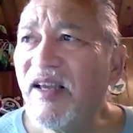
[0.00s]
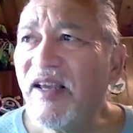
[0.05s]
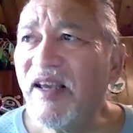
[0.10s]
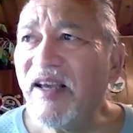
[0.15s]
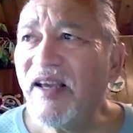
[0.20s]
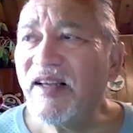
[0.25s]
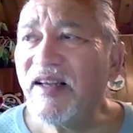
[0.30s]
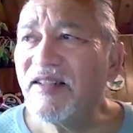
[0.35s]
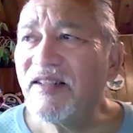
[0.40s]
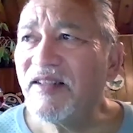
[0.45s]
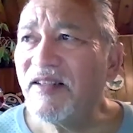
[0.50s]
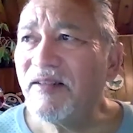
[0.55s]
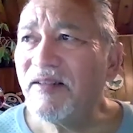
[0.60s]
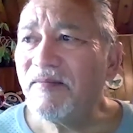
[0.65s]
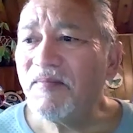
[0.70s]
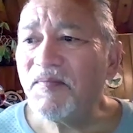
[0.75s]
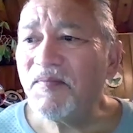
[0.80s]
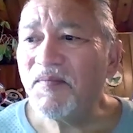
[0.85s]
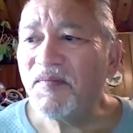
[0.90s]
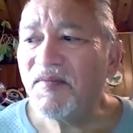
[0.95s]
And
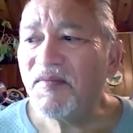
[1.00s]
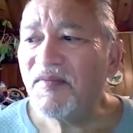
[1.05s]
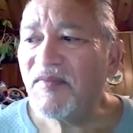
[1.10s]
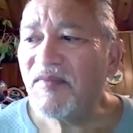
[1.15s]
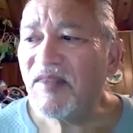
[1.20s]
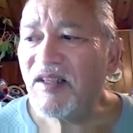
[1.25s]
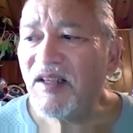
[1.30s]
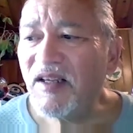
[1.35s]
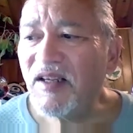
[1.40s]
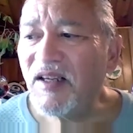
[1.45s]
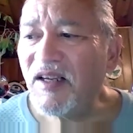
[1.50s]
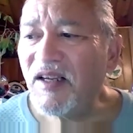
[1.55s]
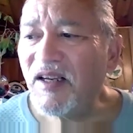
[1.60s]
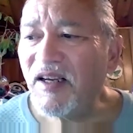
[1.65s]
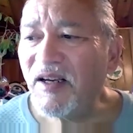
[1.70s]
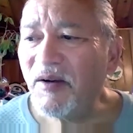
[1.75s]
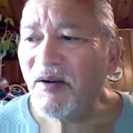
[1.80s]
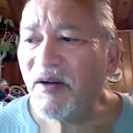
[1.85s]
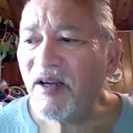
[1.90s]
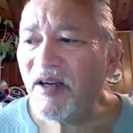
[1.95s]
um,
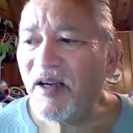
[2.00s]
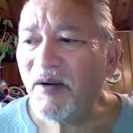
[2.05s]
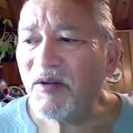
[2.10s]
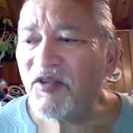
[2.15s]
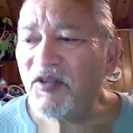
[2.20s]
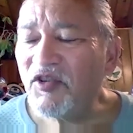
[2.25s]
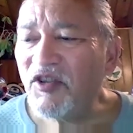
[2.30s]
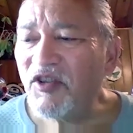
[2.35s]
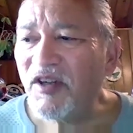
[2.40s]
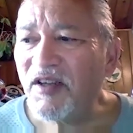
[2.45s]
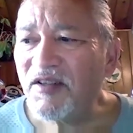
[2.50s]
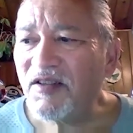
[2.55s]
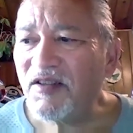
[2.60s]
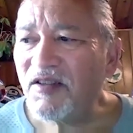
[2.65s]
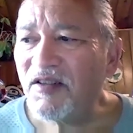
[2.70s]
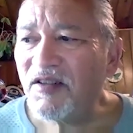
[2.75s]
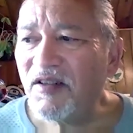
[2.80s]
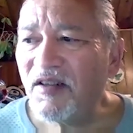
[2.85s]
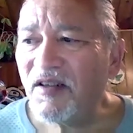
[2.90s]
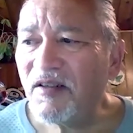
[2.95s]
I, I, was
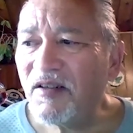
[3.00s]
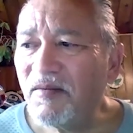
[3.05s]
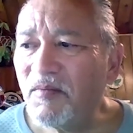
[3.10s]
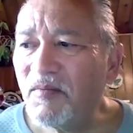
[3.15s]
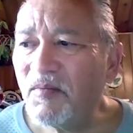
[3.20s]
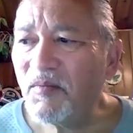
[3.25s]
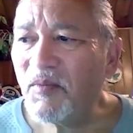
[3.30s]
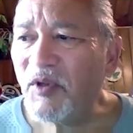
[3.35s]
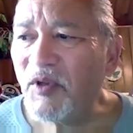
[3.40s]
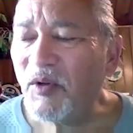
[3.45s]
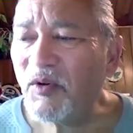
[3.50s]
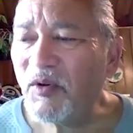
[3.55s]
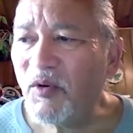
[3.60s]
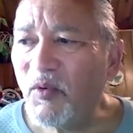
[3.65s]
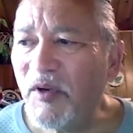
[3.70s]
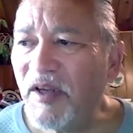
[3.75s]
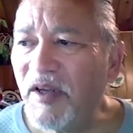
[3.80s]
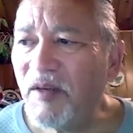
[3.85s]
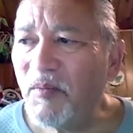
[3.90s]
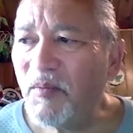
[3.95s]
just um, blown
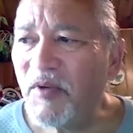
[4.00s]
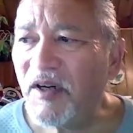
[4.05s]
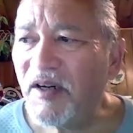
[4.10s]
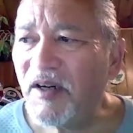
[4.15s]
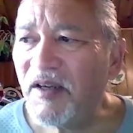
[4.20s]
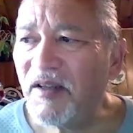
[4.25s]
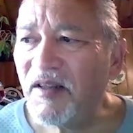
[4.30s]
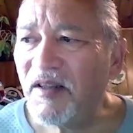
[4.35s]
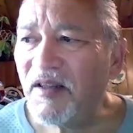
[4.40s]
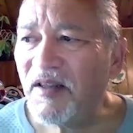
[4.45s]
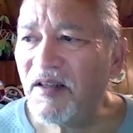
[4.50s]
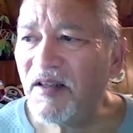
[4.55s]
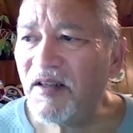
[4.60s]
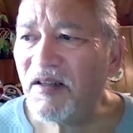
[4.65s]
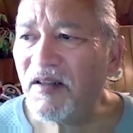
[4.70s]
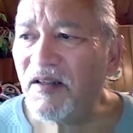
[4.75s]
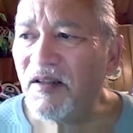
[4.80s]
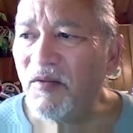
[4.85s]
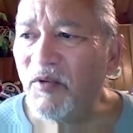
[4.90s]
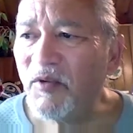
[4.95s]
away by the,
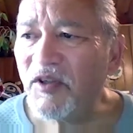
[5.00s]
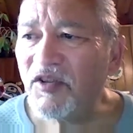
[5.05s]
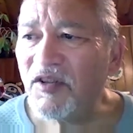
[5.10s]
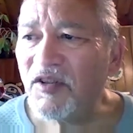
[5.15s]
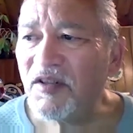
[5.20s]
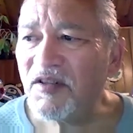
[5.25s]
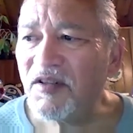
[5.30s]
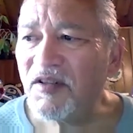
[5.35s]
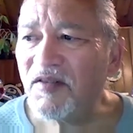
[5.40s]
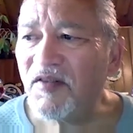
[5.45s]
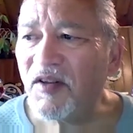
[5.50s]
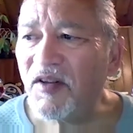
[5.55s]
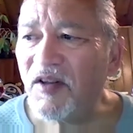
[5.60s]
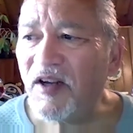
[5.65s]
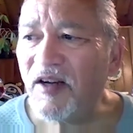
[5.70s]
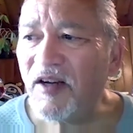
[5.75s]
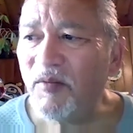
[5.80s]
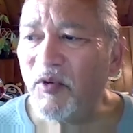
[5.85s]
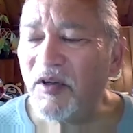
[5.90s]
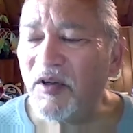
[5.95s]
the richness of the
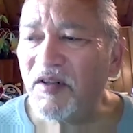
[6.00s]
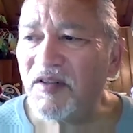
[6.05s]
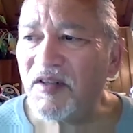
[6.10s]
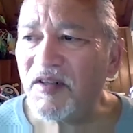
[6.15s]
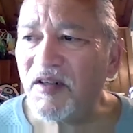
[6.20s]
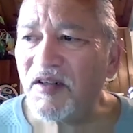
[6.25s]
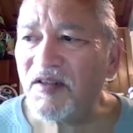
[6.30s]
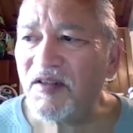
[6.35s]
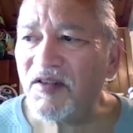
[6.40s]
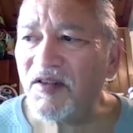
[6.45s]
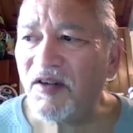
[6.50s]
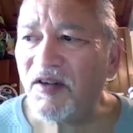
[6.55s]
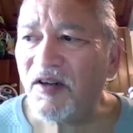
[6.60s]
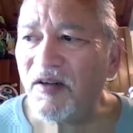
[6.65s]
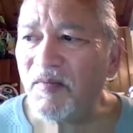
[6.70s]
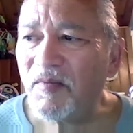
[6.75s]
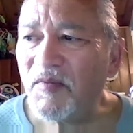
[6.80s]
libraries that I saw